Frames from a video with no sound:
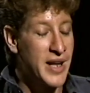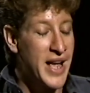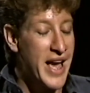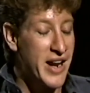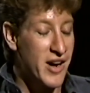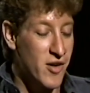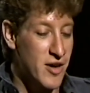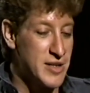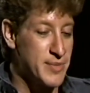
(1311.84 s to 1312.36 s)

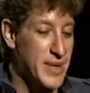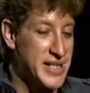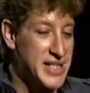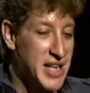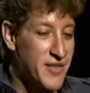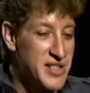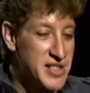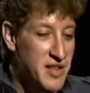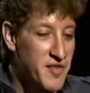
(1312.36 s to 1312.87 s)
categorize
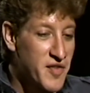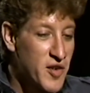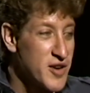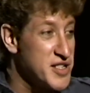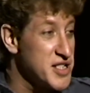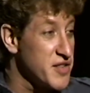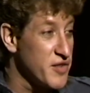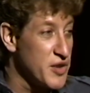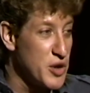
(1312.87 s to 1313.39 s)
myself as the
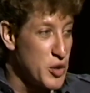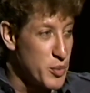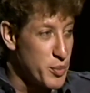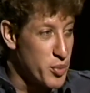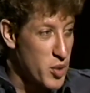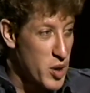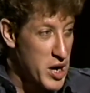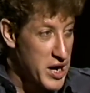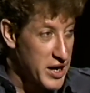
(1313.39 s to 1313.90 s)
first of a new
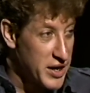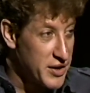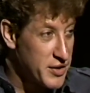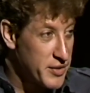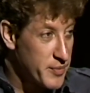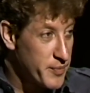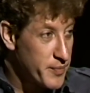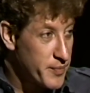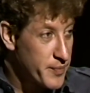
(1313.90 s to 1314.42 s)
breed.
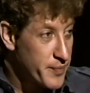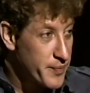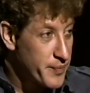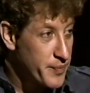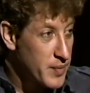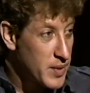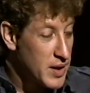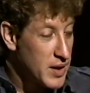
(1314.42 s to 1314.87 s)
Uh-huh.